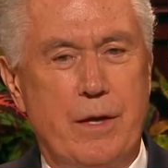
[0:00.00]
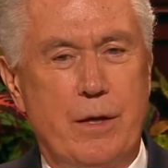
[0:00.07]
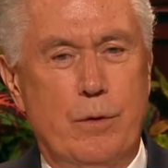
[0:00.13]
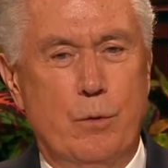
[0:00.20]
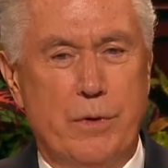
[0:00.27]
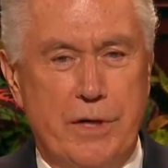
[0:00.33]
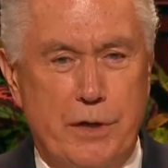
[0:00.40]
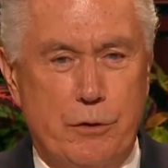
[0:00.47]

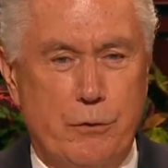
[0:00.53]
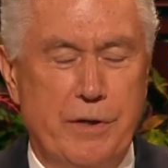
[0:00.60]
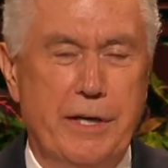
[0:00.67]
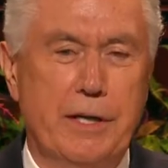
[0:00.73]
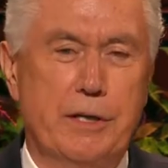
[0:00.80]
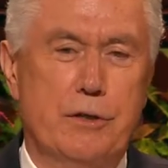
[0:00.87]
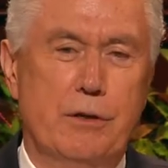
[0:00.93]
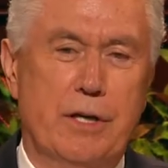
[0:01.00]
We
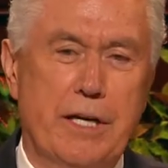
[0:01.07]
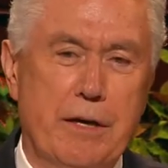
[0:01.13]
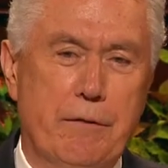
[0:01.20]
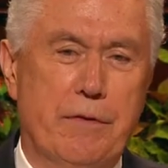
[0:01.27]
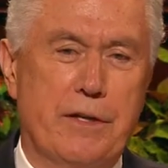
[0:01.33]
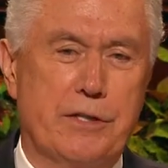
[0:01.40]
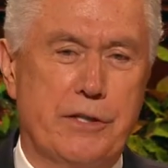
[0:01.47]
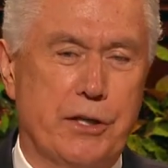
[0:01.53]
agreed to
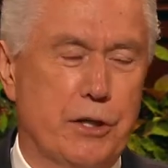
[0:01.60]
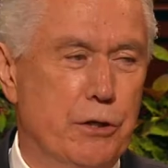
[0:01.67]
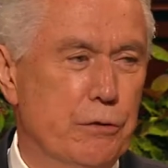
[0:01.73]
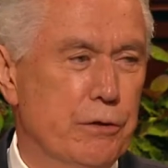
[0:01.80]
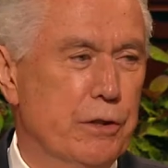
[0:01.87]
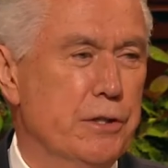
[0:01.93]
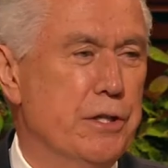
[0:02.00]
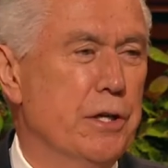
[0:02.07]
leave the
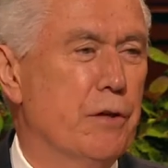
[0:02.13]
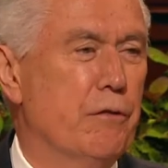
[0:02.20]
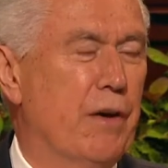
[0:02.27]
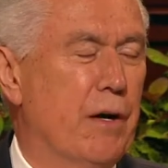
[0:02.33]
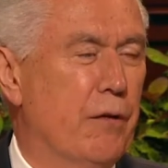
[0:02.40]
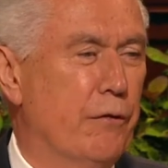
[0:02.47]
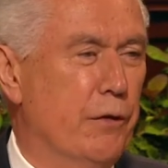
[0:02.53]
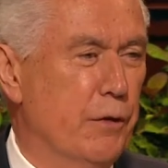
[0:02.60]
security of
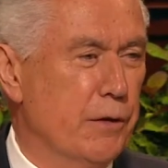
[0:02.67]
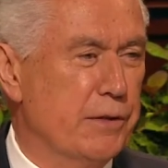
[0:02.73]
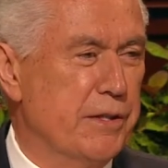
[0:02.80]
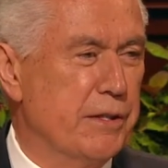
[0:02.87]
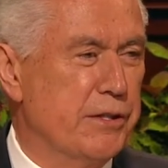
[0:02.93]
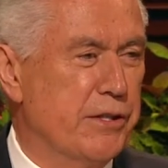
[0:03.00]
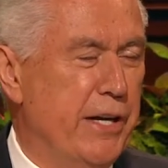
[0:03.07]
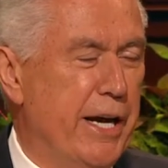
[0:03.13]
our first
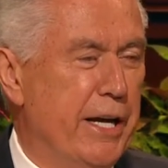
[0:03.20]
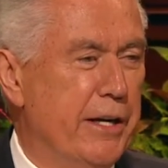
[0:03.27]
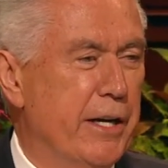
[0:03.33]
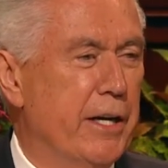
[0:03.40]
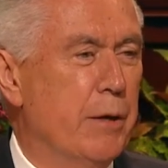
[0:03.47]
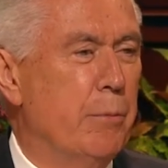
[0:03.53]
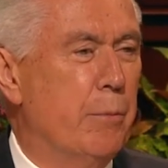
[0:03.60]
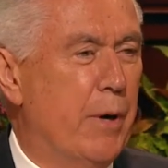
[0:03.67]
estate
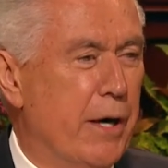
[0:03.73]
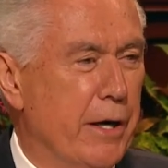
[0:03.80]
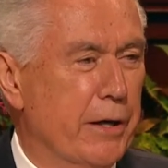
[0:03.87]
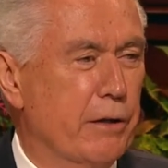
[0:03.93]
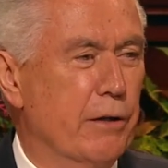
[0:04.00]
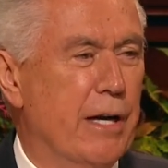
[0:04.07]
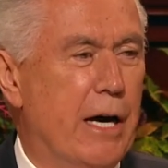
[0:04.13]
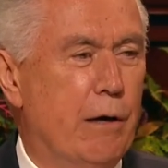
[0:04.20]
and
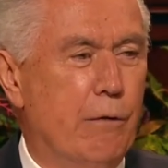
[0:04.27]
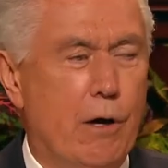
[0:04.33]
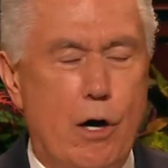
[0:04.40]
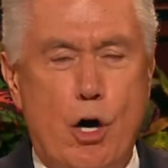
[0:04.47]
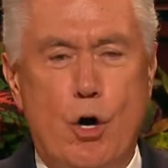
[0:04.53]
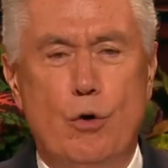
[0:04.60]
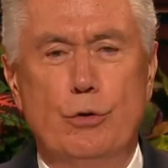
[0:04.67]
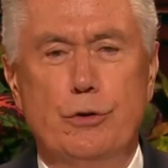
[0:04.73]
embark on our
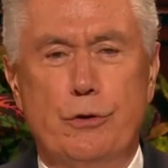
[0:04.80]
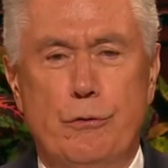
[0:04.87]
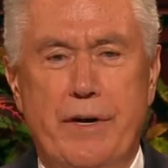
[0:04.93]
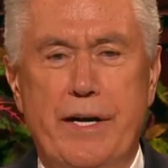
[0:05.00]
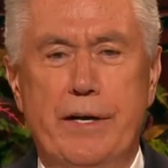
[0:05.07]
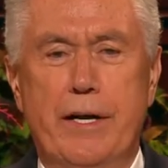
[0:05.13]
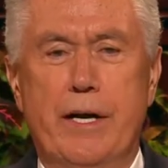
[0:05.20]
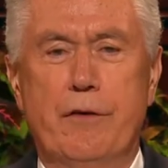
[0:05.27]
own
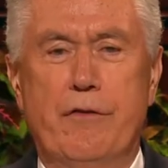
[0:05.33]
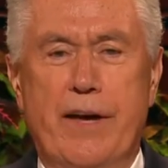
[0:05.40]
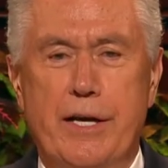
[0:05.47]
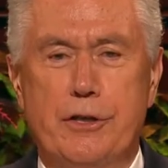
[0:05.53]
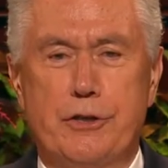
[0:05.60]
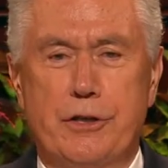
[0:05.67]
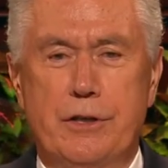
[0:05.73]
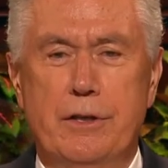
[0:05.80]
great
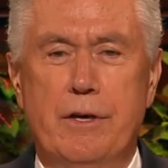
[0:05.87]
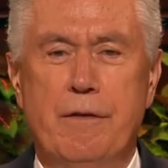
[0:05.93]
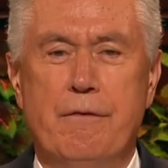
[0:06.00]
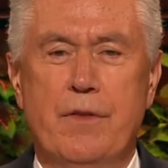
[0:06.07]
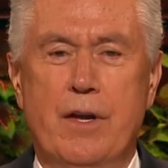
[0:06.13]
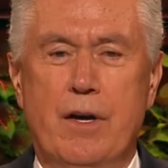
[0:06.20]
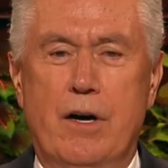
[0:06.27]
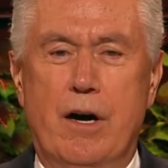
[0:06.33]
adventure
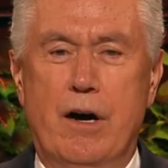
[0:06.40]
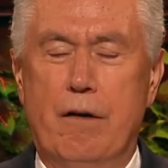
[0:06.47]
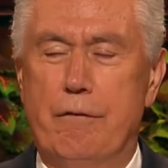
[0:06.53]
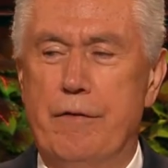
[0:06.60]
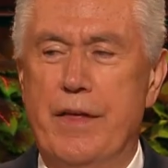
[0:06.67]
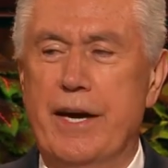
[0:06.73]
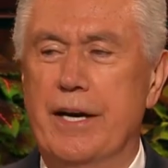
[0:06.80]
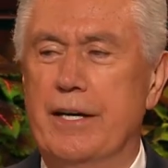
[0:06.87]

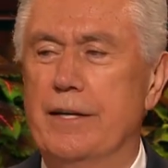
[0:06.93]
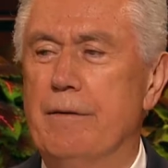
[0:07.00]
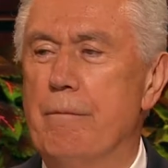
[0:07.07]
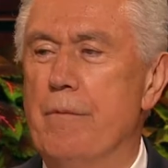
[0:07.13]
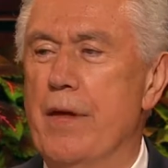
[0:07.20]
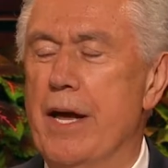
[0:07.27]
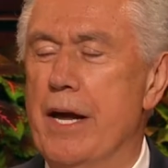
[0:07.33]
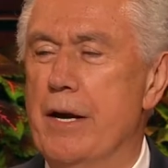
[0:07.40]
of there
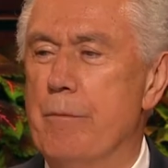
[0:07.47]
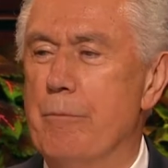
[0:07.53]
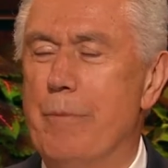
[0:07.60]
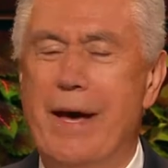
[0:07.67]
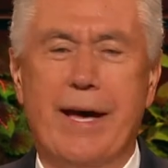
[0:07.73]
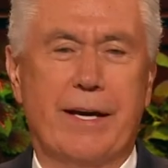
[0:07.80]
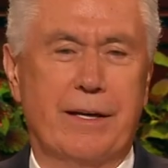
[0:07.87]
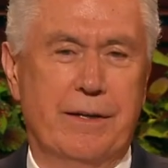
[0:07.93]
and
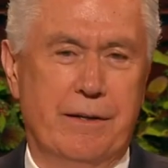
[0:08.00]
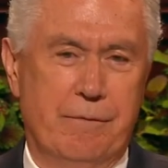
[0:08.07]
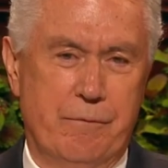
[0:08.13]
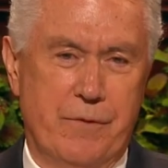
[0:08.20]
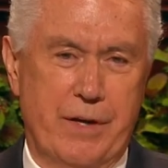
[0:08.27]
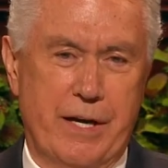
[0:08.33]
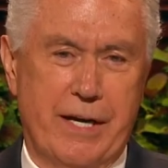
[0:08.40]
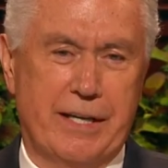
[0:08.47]
back
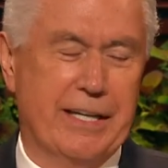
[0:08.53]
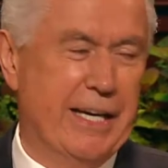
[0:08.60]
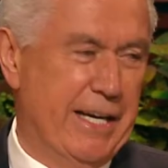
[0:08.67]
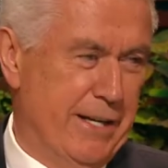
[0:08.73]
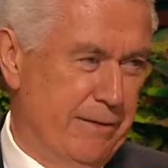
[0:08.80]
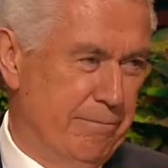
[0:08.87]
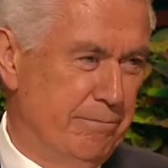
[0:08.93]
again.